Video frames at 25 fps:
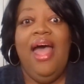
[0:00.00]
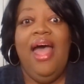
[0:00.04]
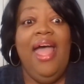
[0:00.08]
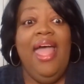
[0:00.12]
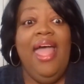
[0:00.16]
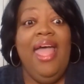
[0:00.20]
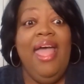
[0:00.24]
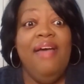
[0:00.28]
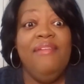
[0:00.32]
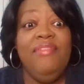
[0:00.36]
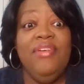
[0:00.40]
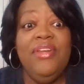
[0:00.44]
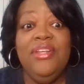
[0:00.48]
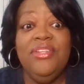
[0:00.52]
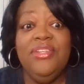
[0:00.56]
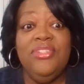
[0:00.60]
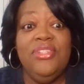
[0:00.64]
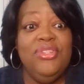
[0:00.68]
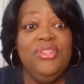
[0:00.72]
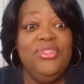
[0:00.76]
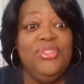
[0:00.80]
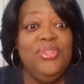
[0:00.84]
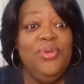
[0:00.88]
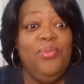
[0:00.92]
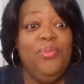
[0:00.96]
I have an
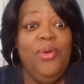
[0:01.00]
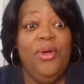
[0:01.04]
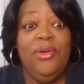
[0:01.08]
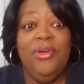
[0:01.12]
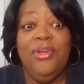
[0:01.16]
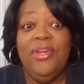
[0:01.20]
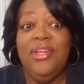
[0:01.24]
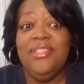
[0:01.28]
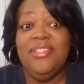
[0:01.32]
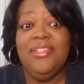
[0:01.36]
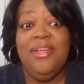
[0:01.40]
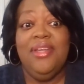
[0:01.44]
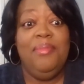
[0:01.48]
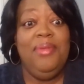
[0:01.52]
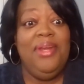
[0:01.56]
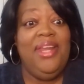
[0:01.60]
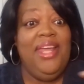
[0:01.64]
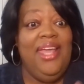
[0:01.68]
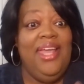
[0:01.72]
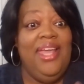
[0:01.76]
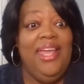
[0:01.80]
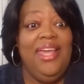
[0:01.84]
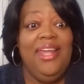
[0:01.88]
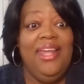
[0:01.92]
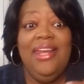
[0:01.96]
essential worker that's
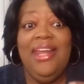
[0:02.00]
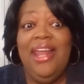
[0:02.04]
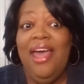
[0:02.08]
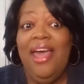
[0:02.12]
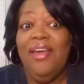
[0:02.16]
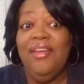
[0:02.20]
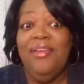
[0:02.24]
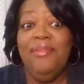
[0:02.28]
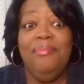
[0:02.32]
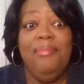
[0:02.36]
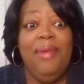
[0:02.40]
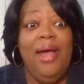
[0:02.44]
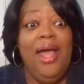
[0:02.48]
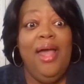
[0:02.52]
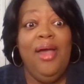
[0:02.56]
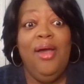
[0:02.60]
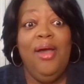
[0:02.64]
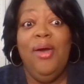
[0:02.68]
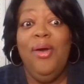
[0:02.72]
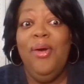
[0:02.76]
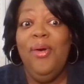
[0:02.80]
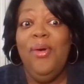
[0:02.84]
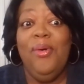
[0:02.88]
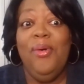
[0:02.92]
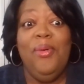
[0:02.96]
coming in and out of my
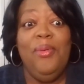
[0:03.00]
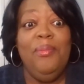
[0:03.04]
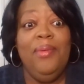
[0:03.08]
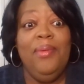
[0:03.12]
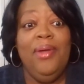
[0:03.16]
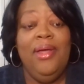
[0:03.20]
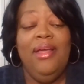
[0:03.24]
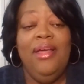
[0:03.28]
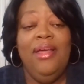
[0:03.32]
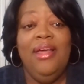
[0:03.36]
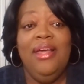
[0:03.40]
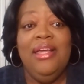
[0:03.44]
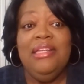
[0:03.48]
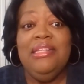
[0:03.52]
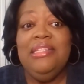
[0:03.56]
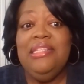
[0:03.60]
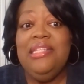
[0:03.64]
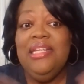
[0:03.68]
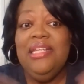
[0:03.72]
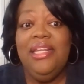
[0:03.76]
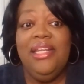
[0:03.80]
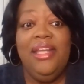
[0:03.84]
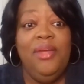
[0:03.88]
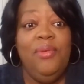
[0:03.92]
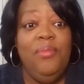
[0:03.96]
home,
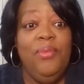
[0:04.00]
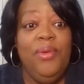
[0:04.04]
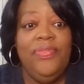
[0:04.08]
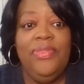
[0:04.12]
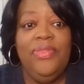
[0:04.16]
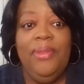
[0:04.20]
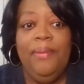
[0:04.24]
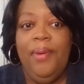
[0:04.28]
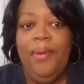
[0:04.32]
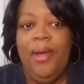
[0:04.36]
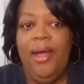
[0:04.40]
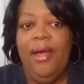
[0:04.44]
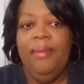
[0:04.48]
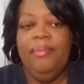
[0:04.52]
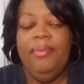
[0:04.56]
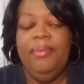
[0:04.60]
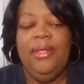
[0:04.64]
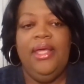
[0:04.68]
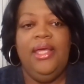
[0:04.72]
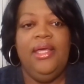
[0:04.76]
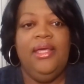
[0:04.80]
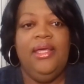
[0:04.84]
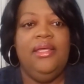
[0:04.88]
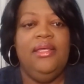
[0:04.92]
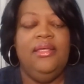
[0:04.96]
dealing with the
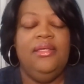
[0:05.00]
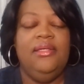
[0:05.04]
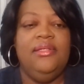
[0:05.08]
public.